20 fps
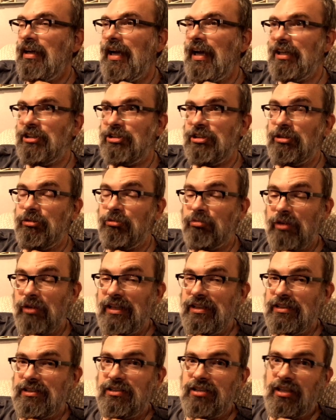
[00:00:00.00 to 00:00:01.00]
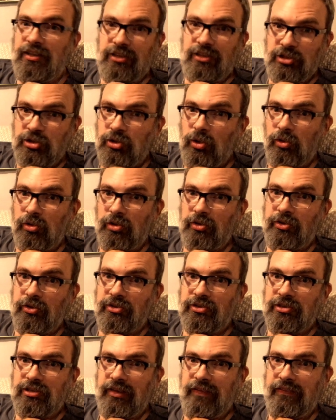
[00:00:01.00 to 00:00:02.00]
actually rests on the
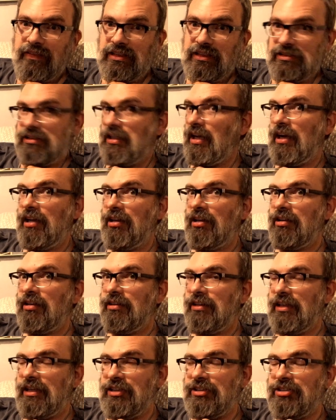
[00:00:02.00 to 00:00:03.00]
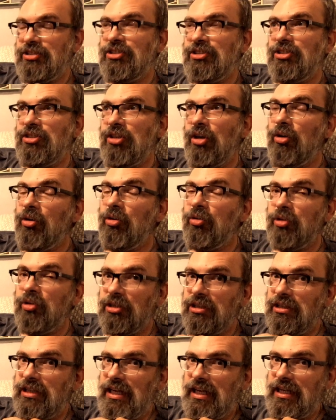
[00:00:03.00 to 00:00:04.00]
shoulders of his dialogue. He's so
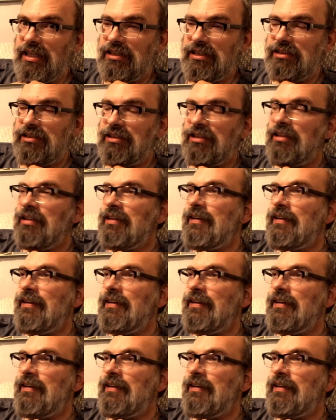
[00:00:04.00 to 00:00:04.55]
good at it.